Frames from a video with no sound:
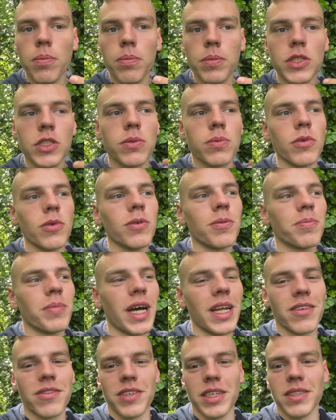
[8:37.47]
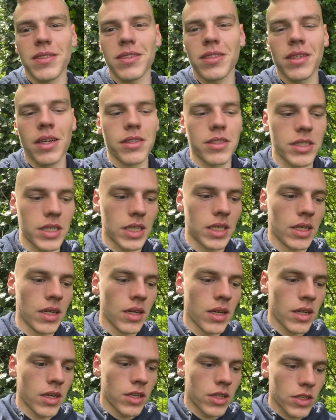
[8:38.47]
small benefits, essentially.
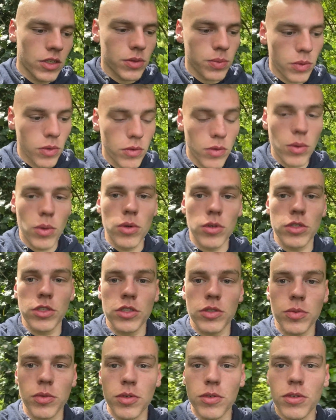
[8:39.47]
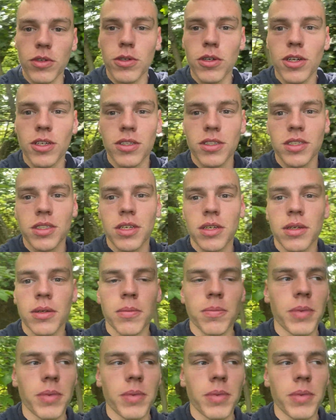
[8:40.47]
Small rewards, small rewards.